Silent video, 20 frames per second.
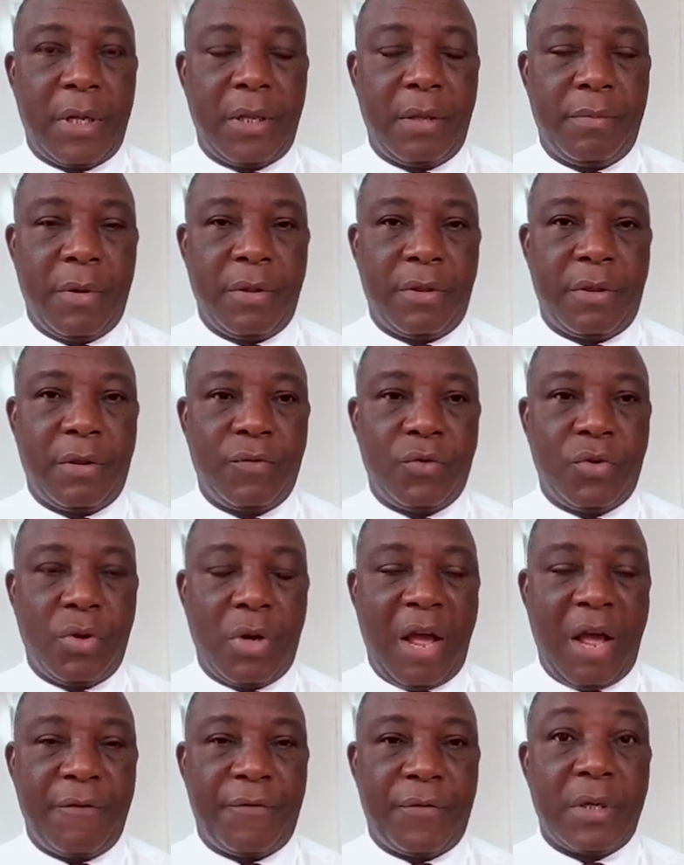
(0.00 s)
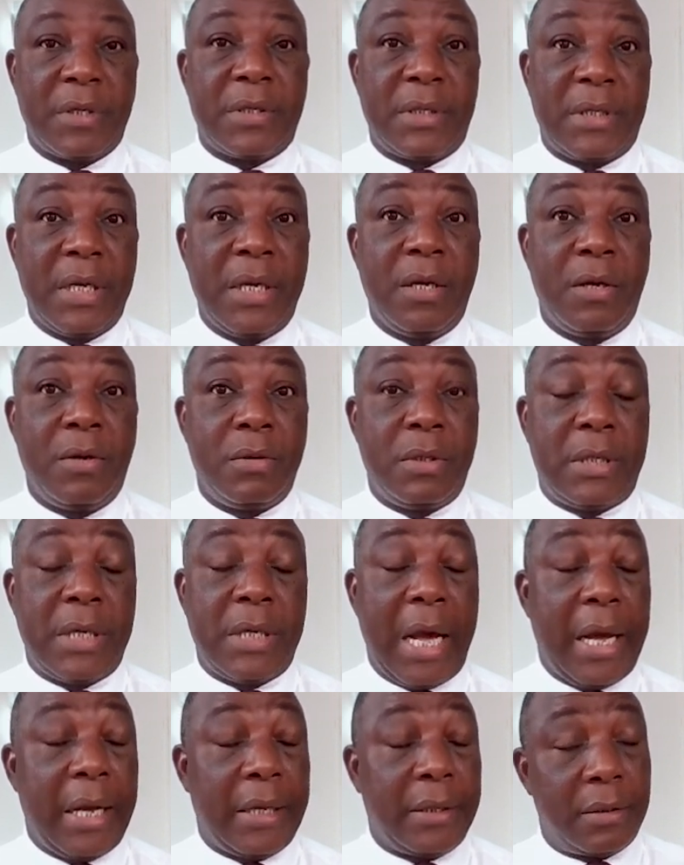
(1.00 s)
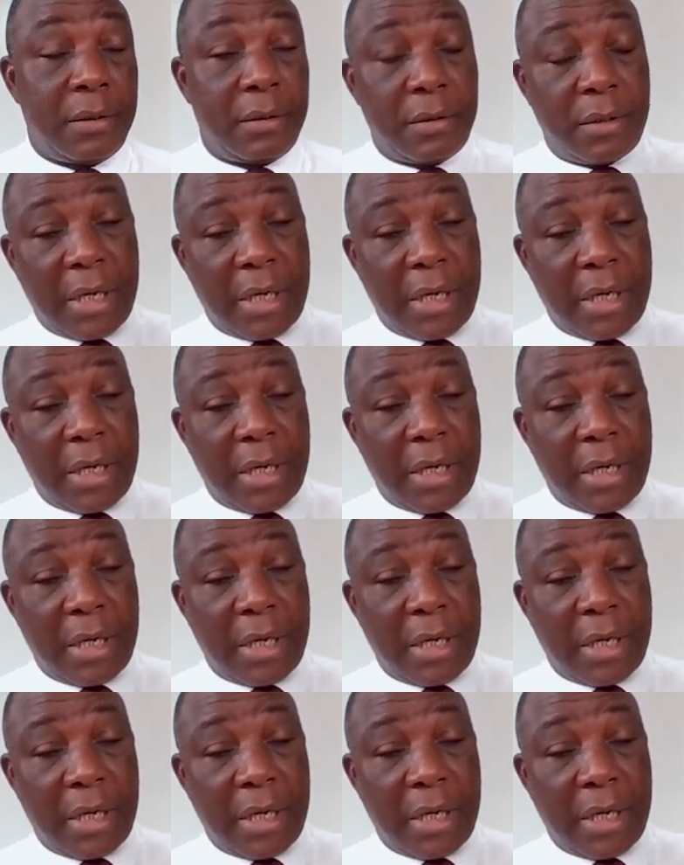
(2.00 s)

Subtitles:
the month of July for a single day,